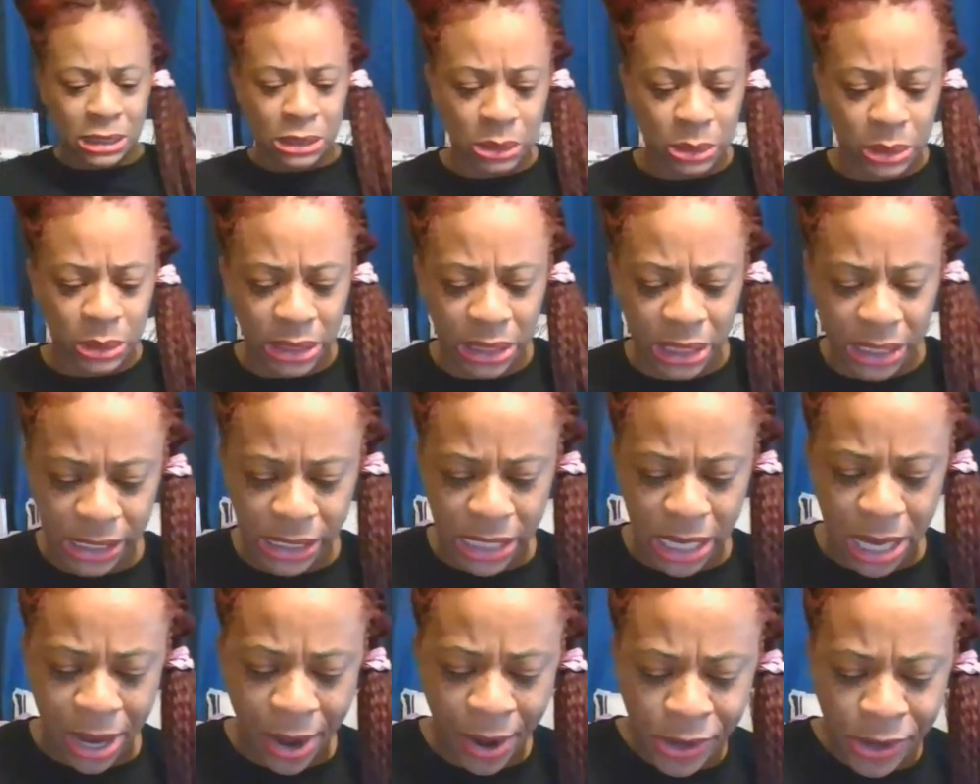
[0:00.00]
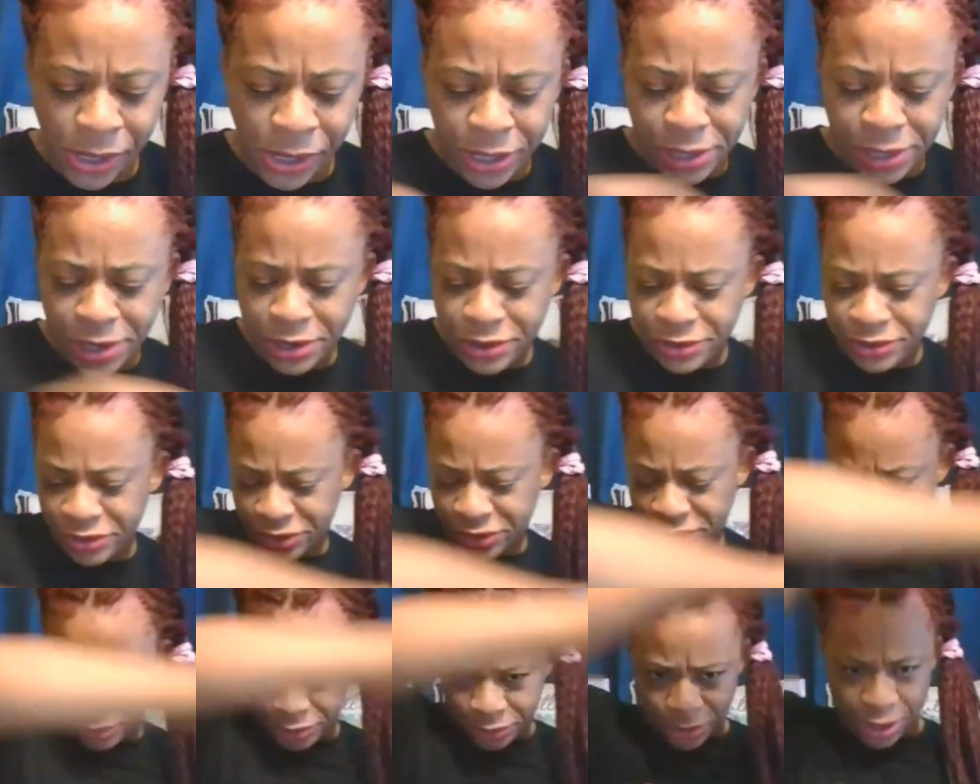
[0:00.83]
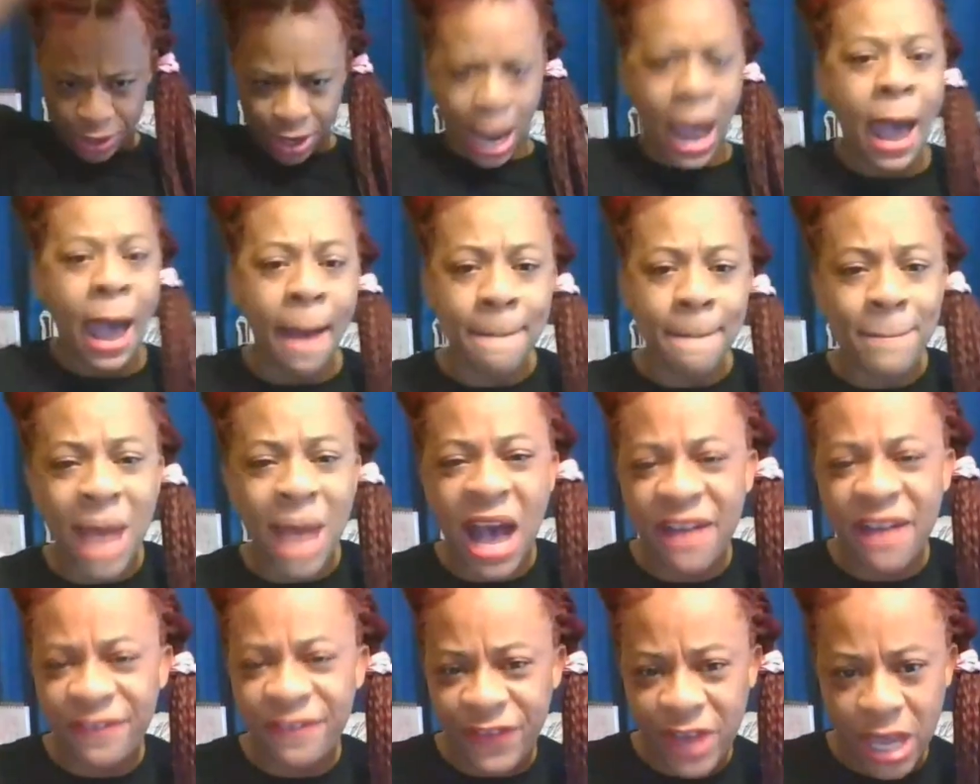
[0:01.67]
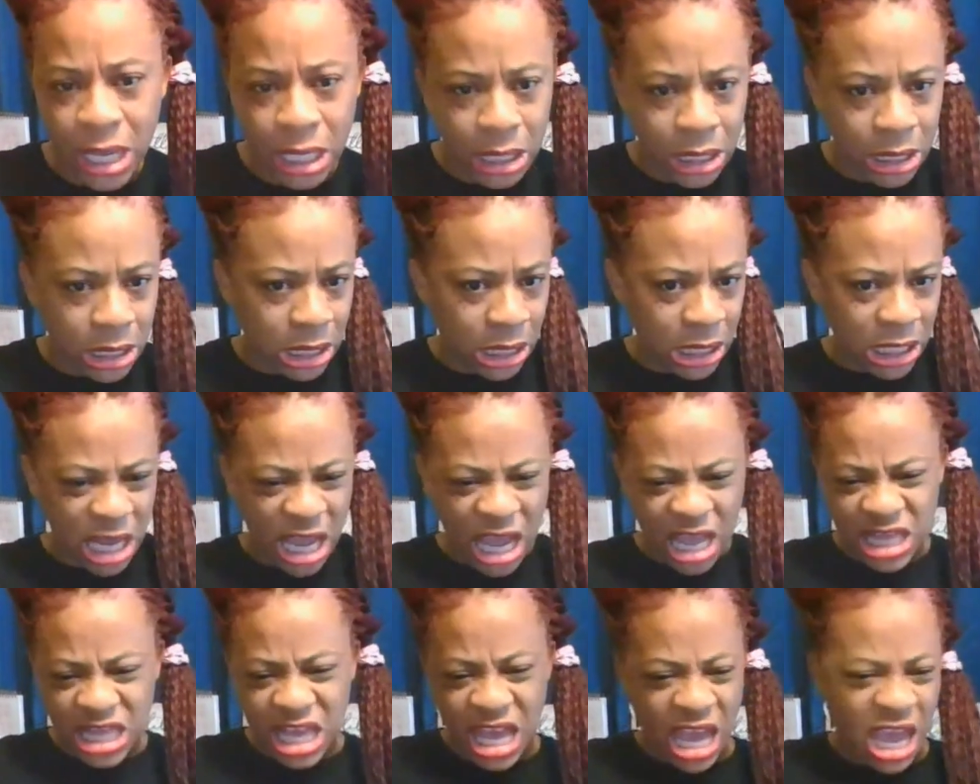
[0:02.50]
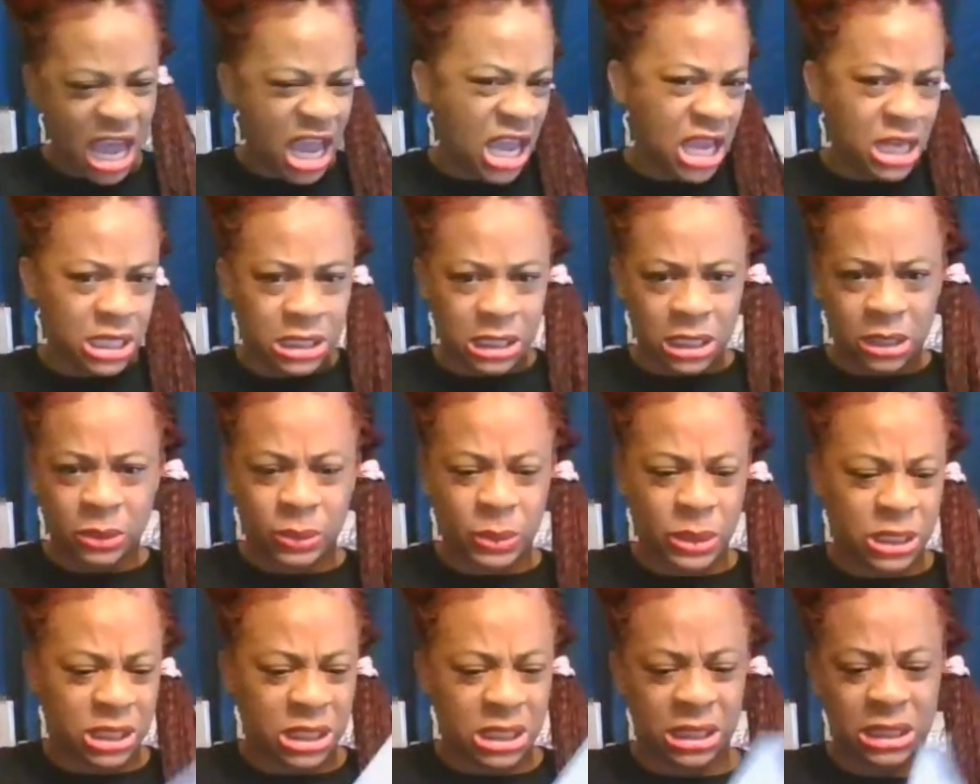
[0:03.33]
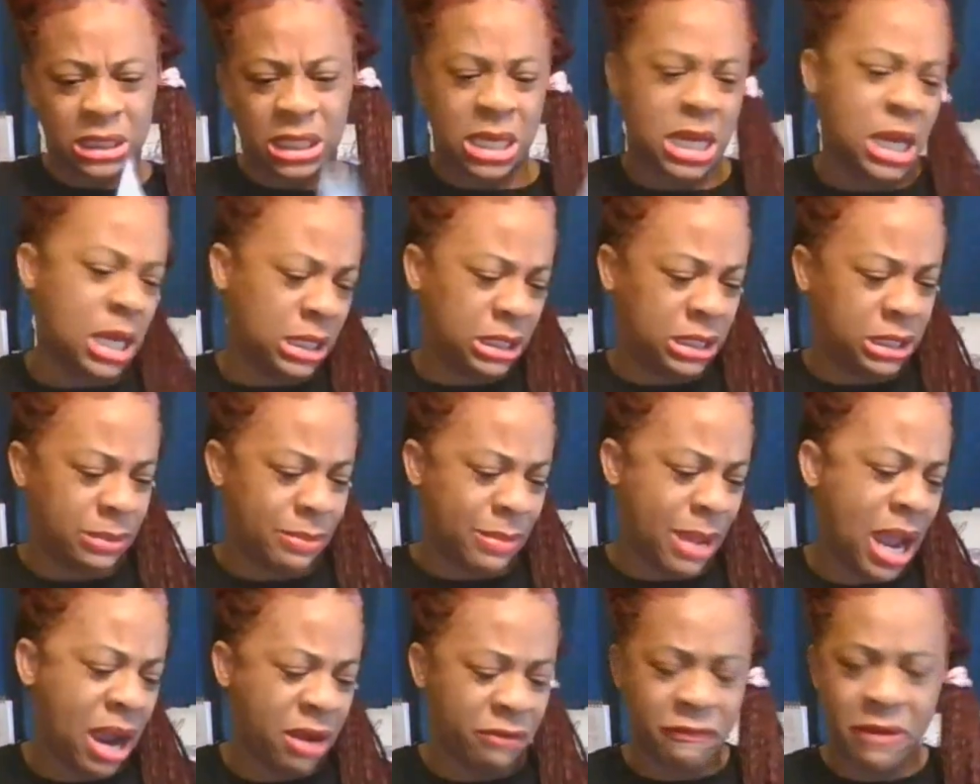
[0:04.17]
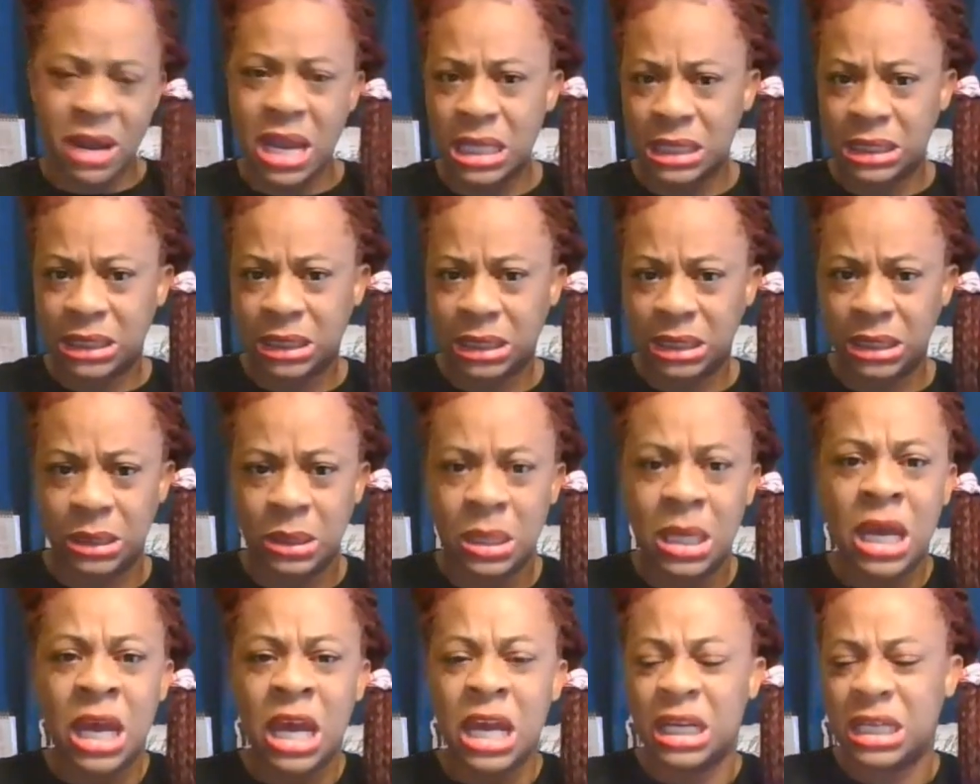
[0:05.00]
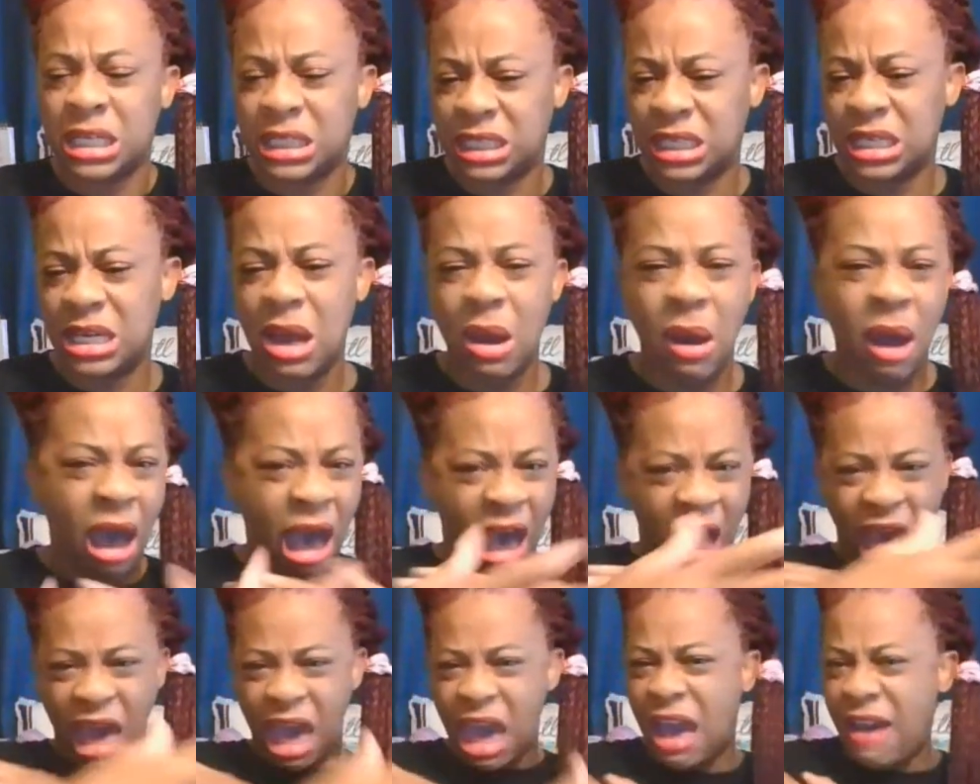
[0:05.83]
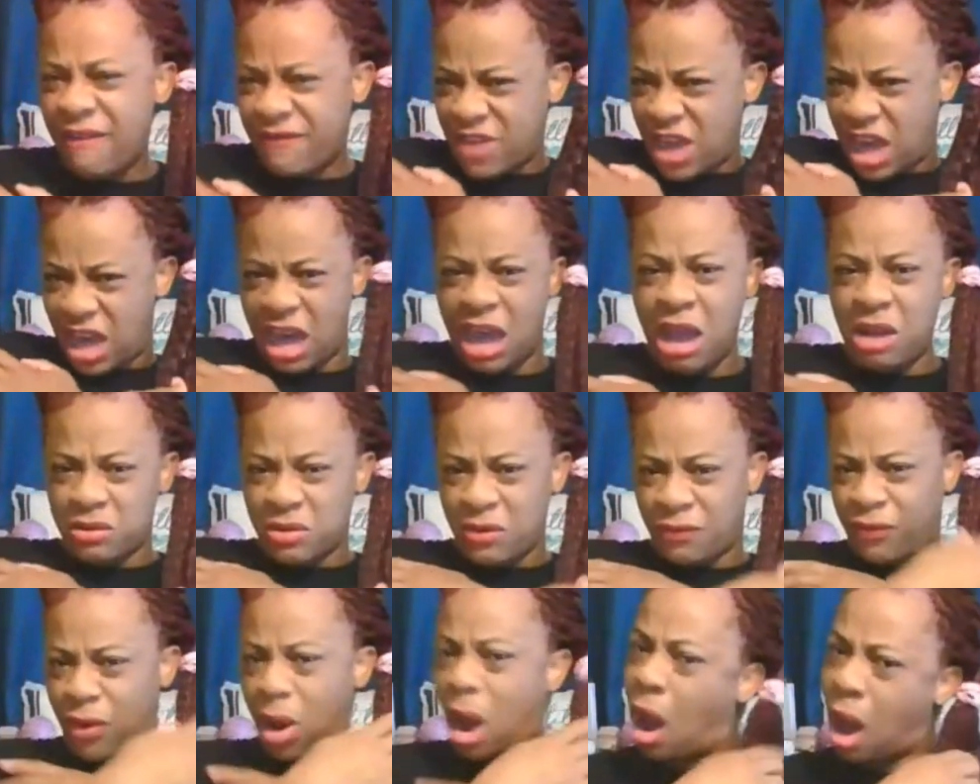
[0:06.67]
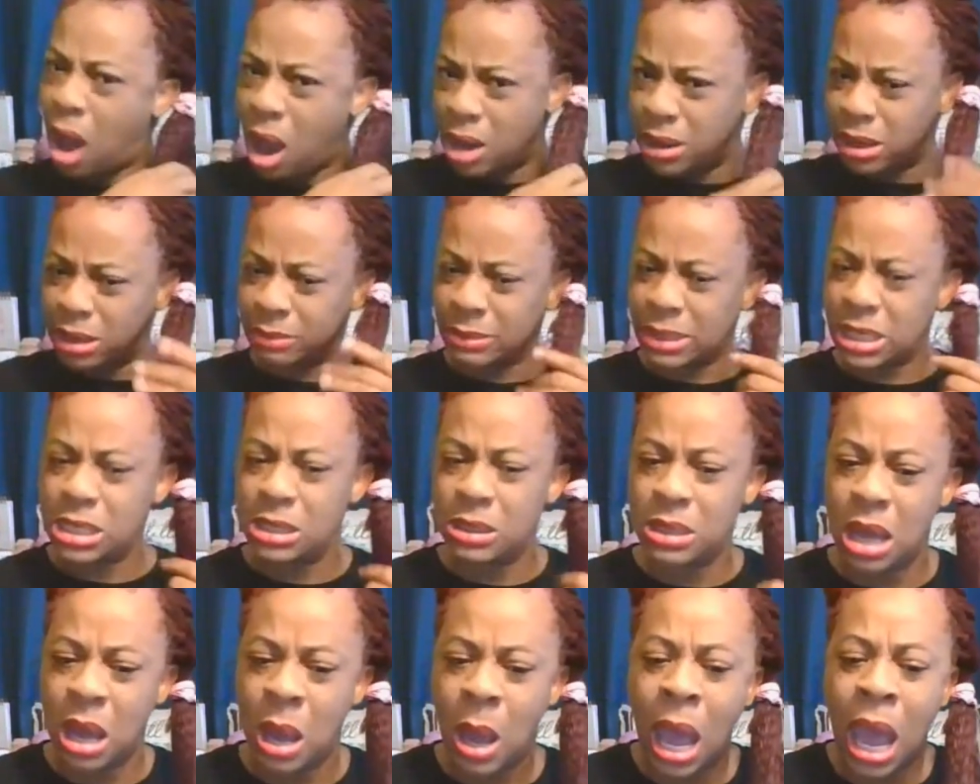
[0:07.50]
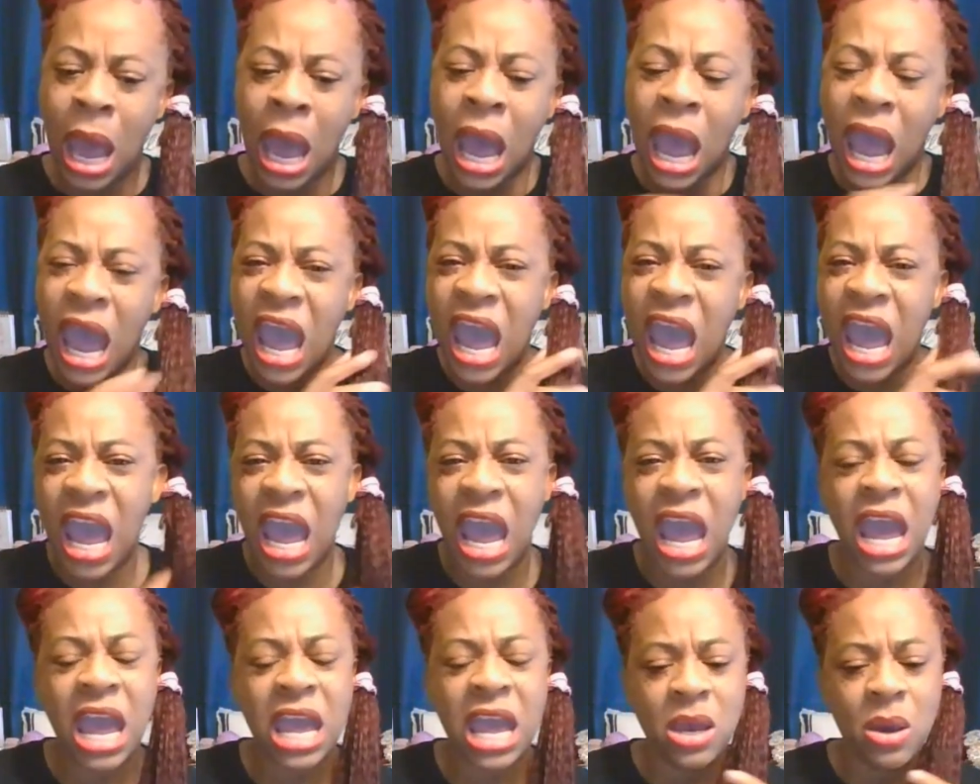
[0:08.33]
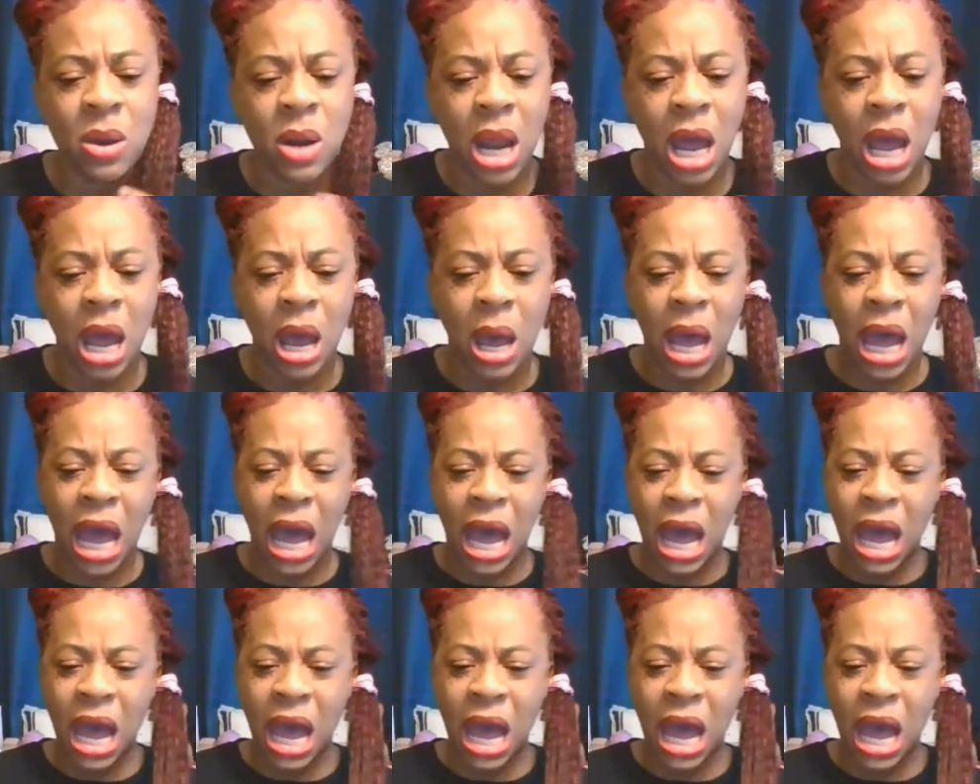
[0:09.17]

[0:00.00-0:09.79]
to do, honey, is snap my finger, honey, and the angels will just come to my rescue. Because, you know, I have the hand of God on me, you know. And, you know,